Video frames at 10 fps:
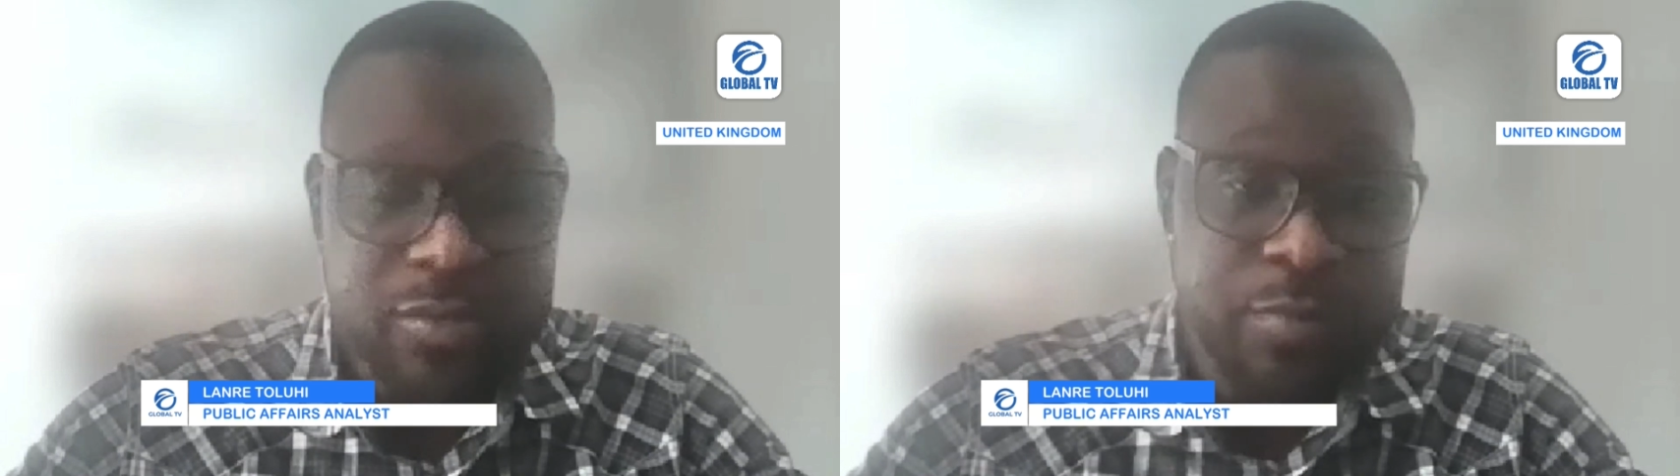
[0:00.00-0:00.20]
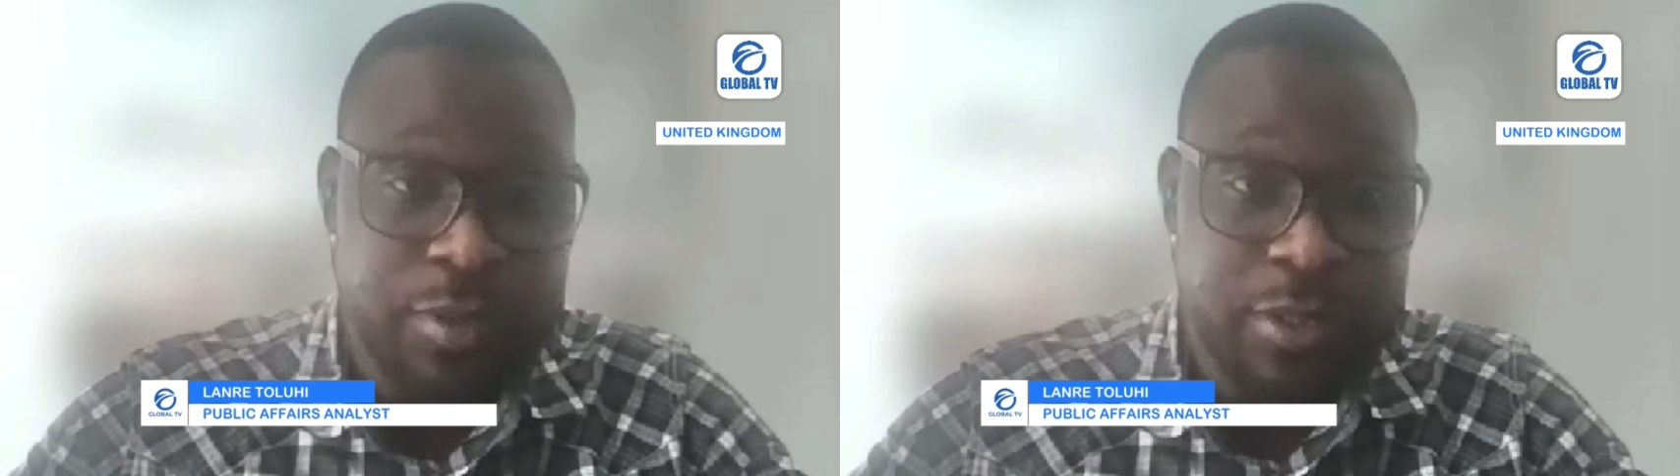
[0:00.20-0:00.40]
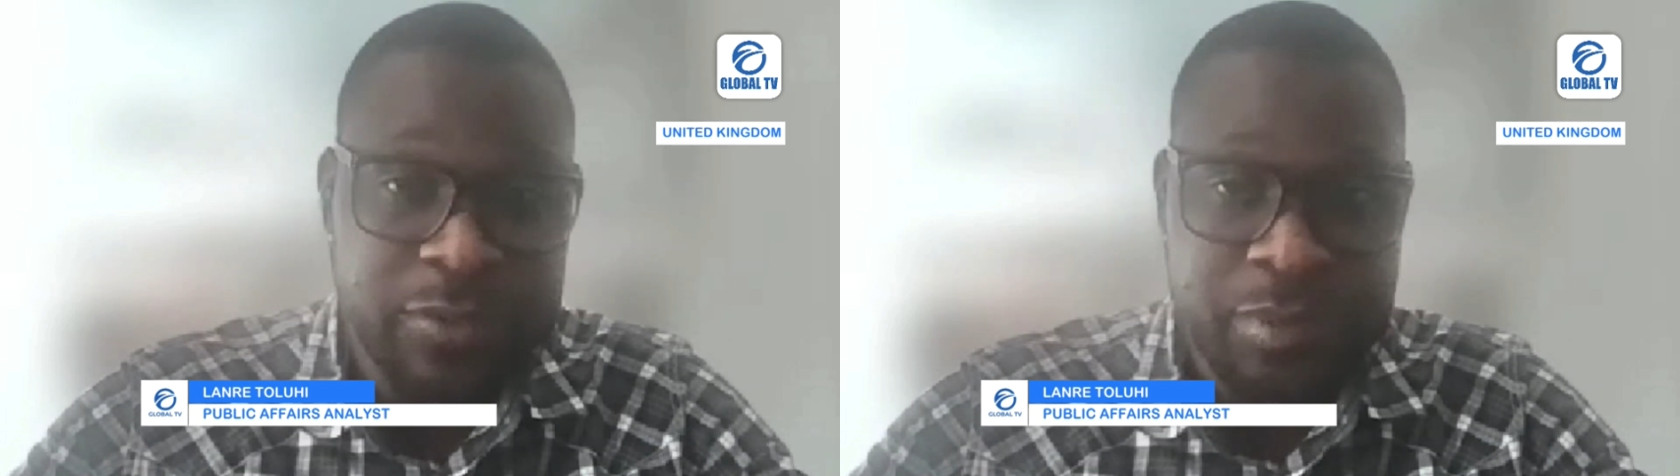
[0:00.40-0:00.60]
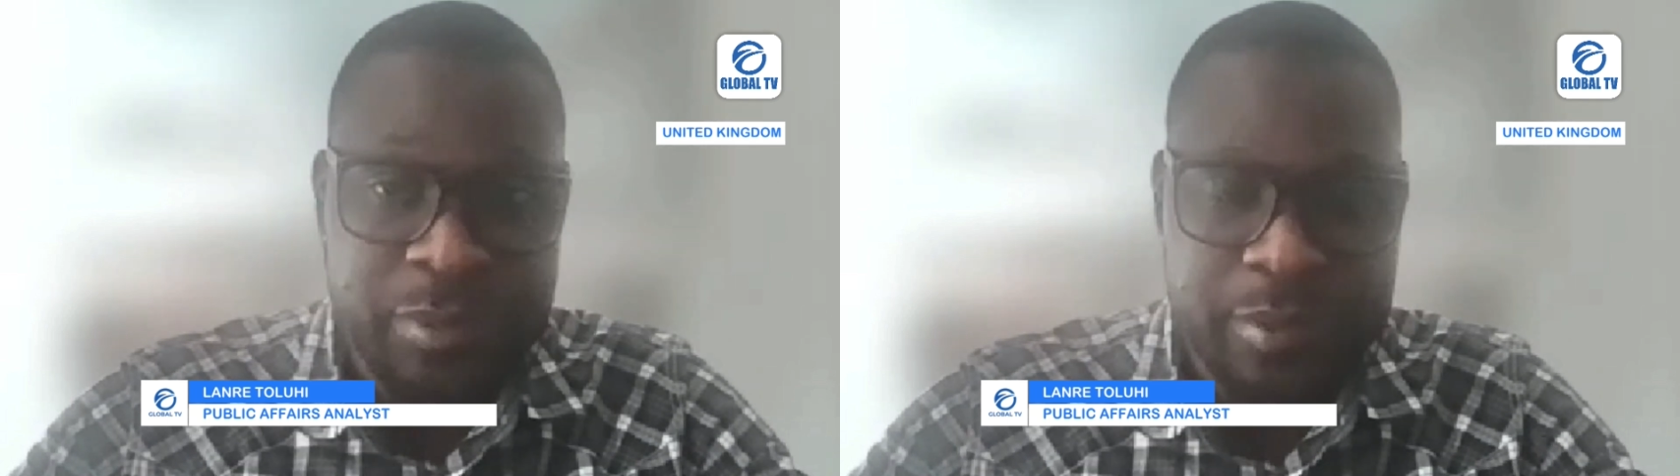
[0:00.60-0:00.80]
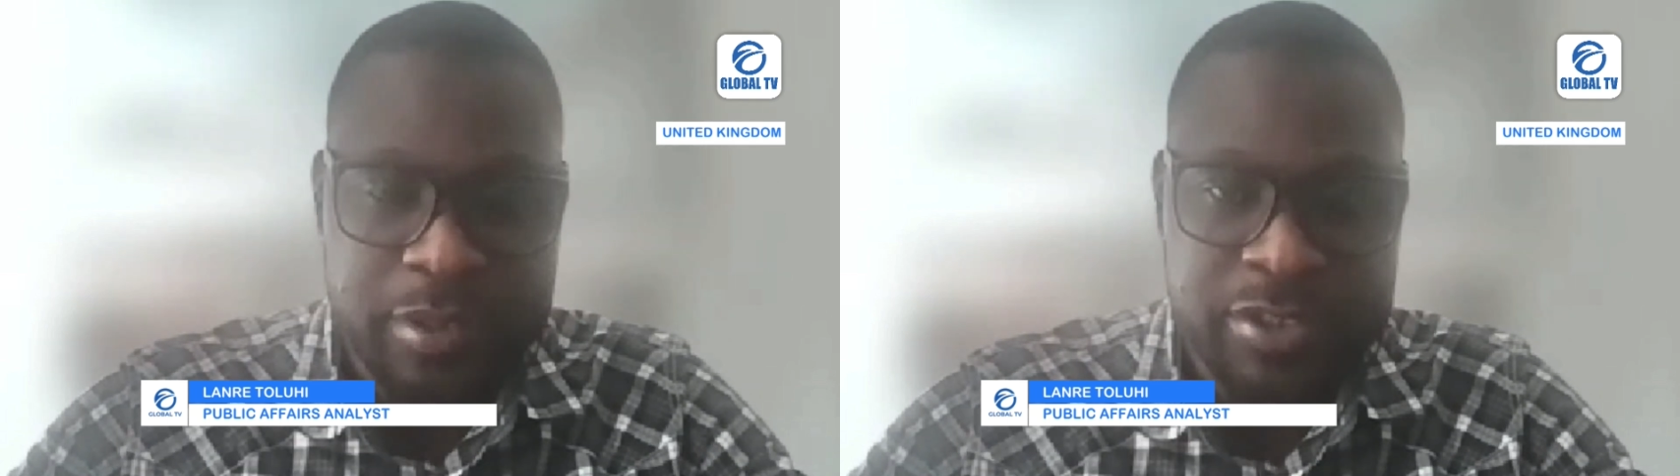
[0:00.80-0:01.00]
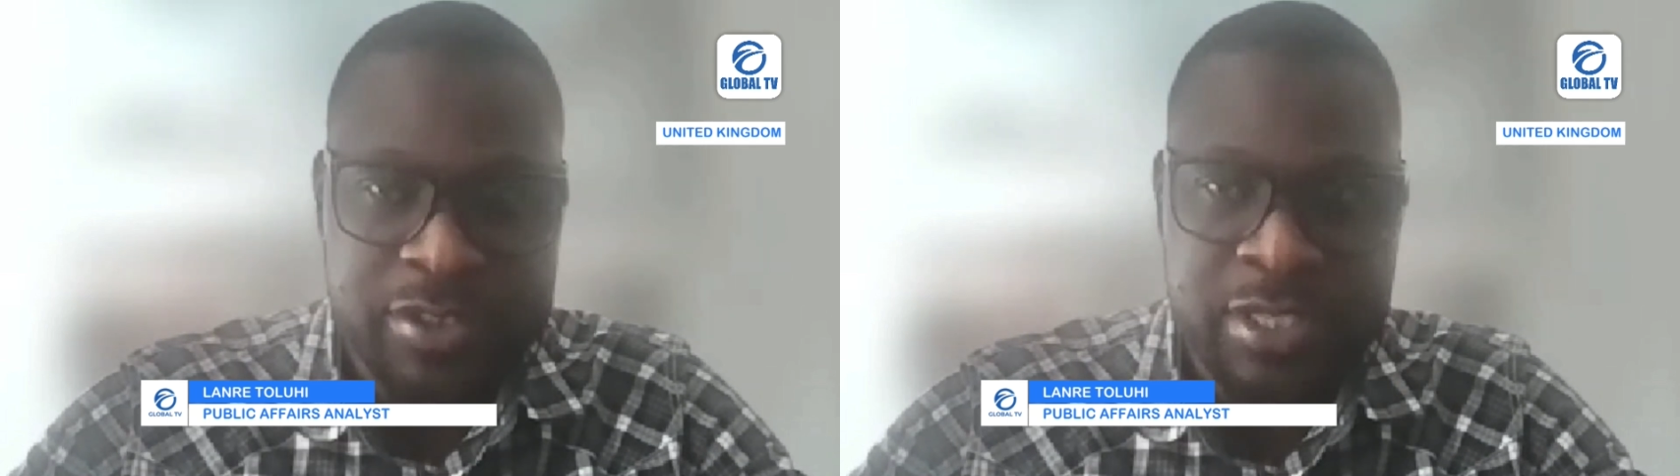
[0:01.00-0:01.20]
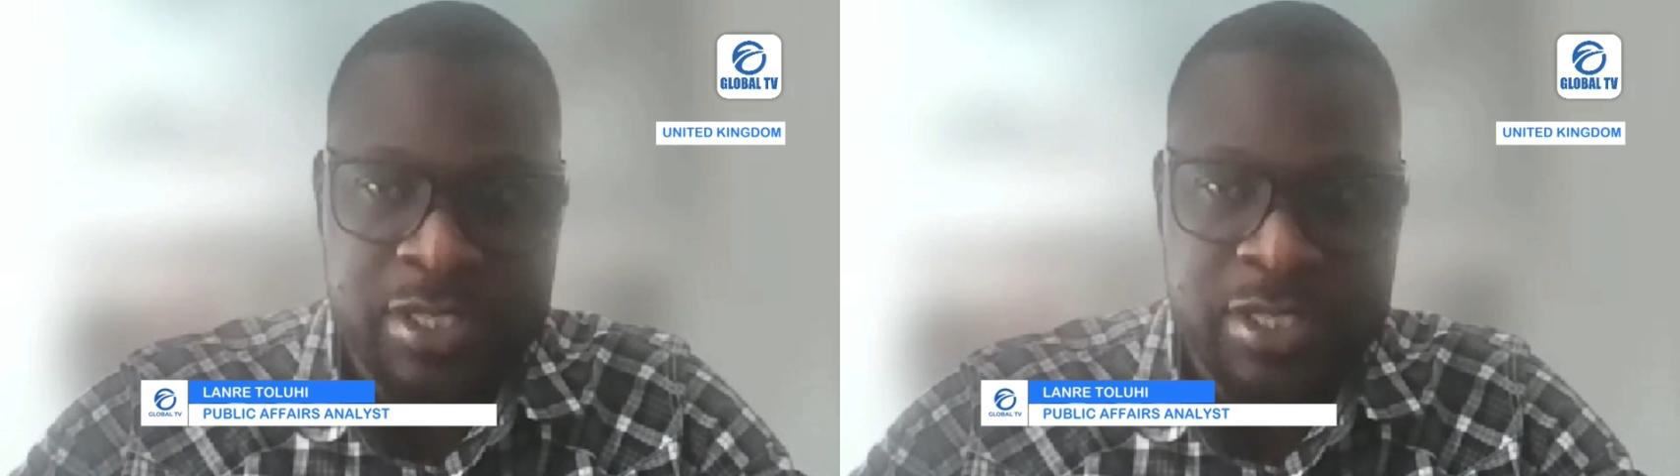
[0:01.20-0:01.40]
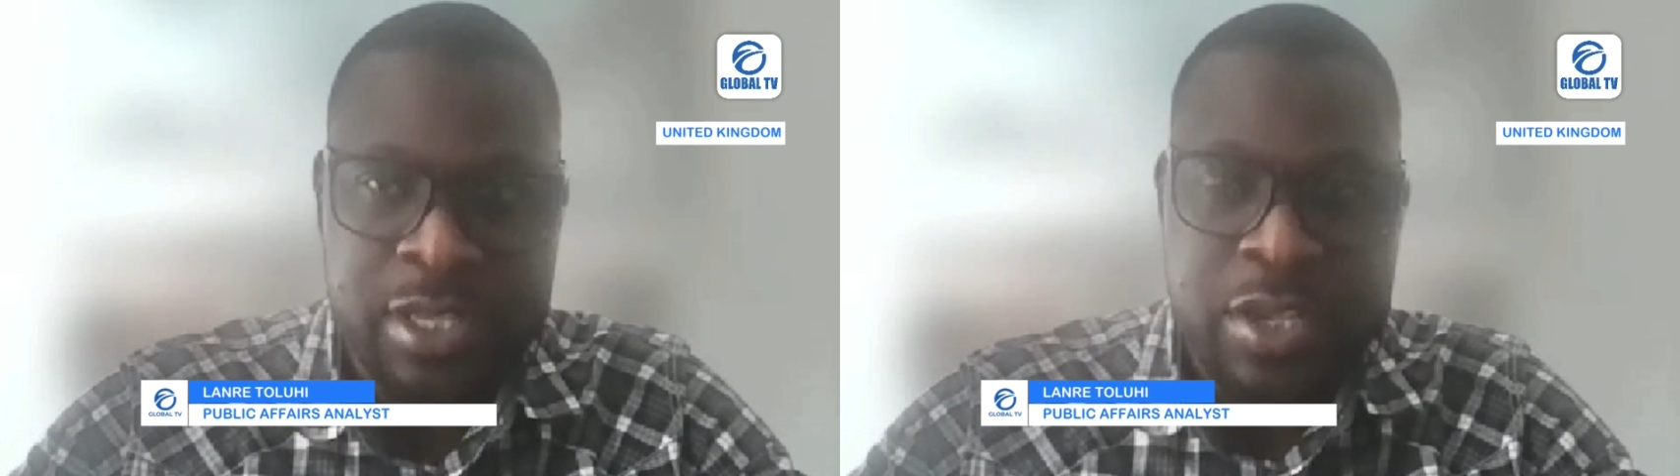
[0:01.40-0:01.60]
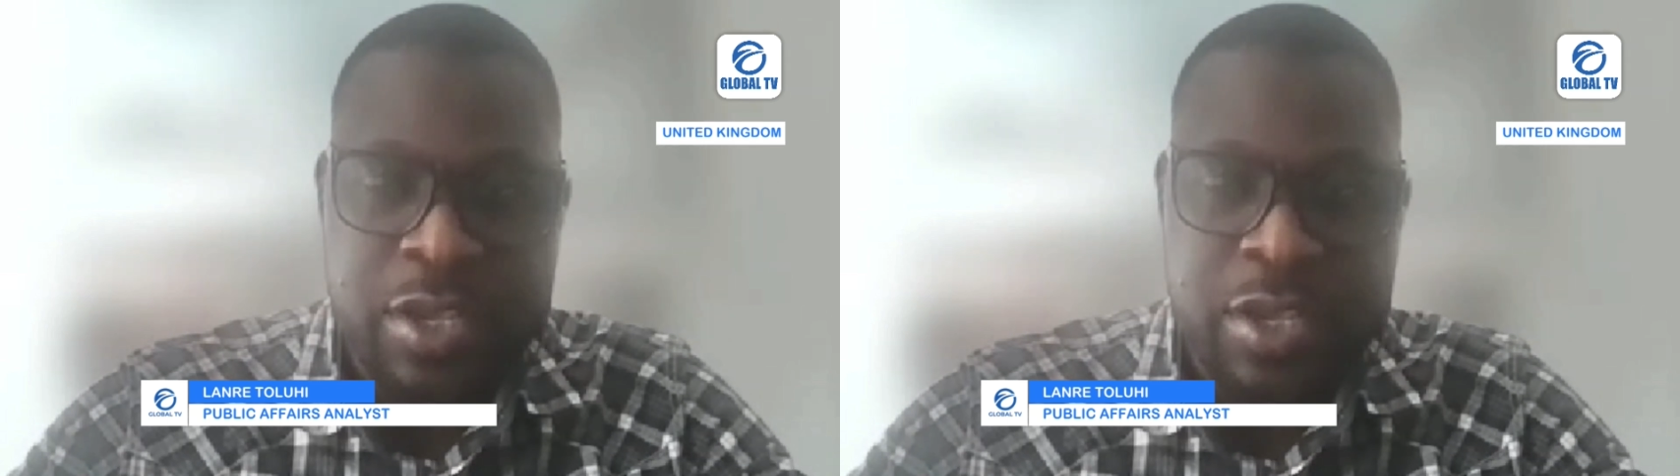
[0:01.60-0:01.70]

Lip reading: nobody will be punished.